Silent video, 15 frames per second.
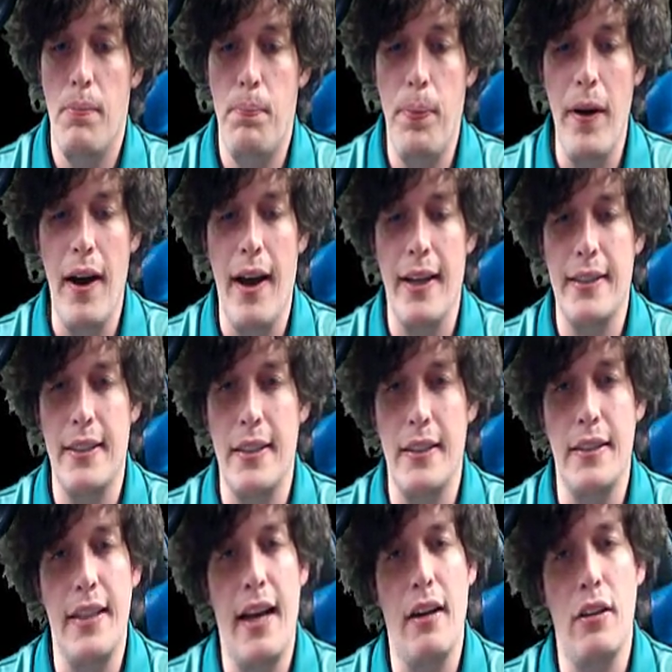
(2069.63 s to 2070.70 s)
But
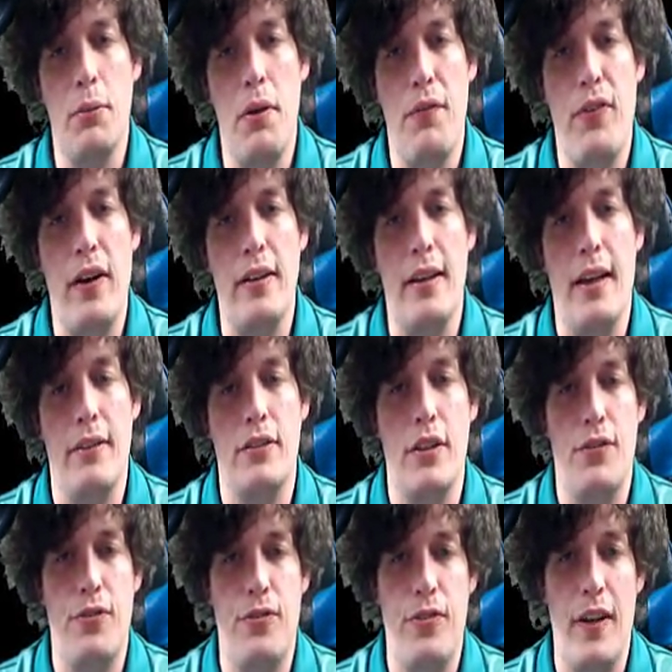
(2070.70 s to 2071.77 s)
now that we finally have
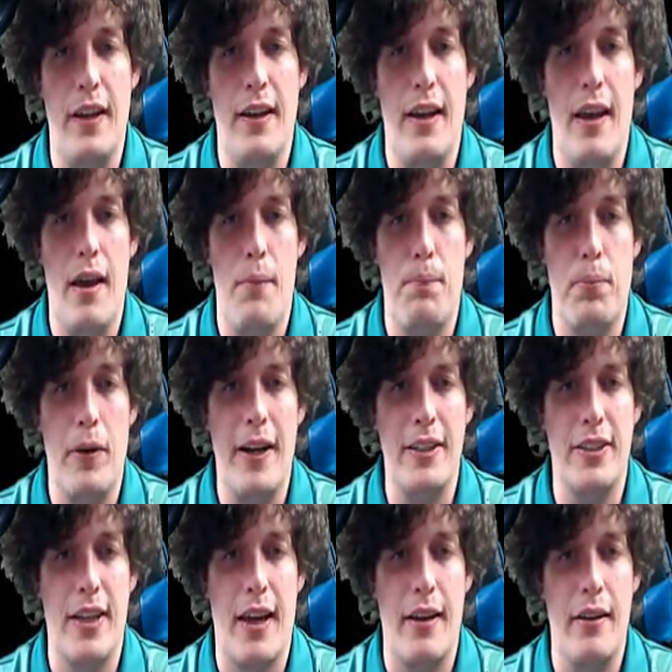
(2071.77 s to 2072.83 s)
defeated
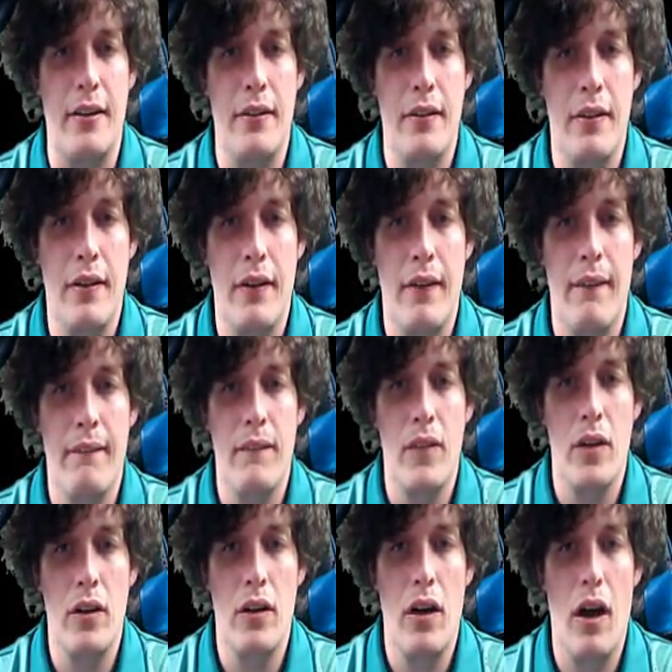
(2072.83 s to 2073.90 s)
Bryson,
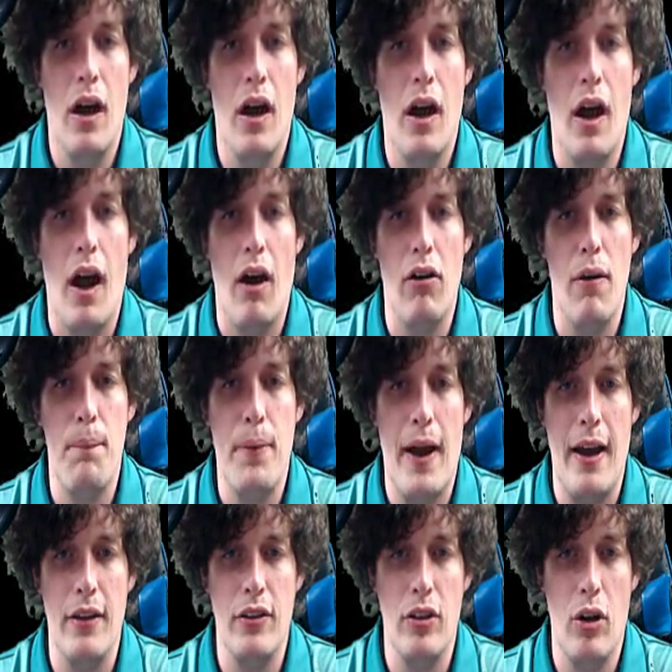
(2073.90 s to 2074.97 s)
our
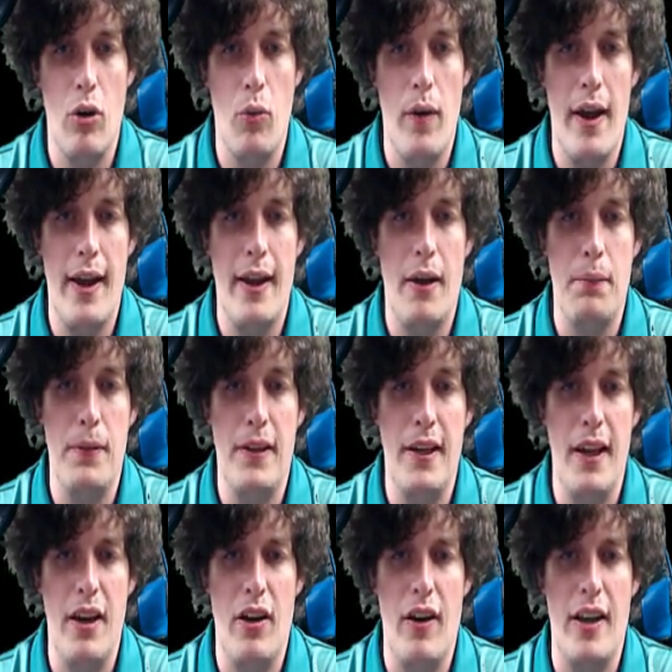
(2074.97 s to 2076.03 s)
pathway up
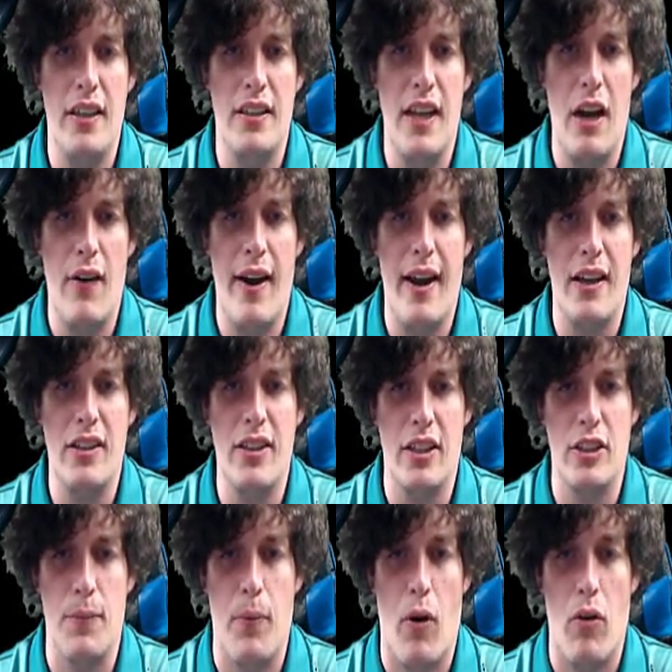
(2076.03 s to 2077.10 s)
here is now
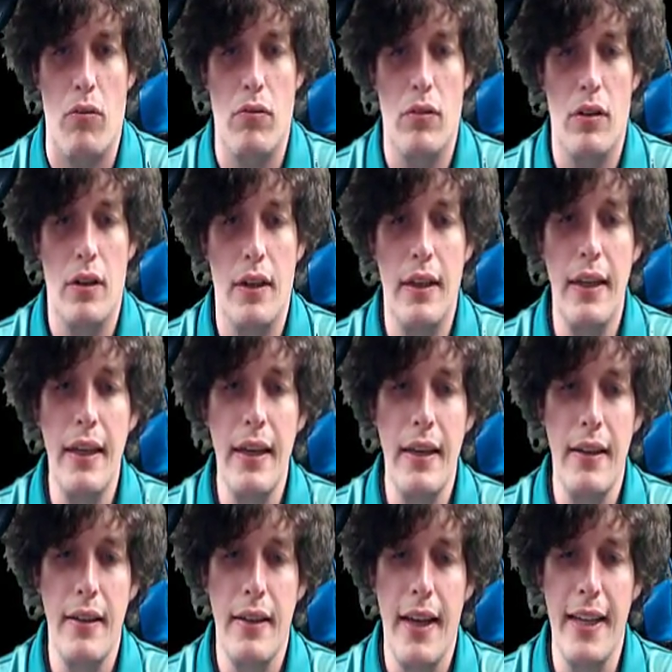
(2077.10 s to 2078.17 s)
accessible.
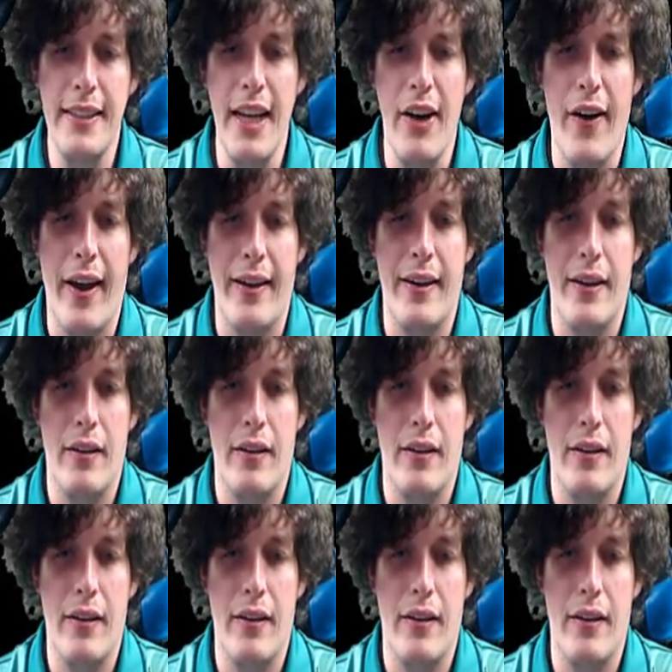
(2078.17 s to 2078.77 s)
Hey, Derek.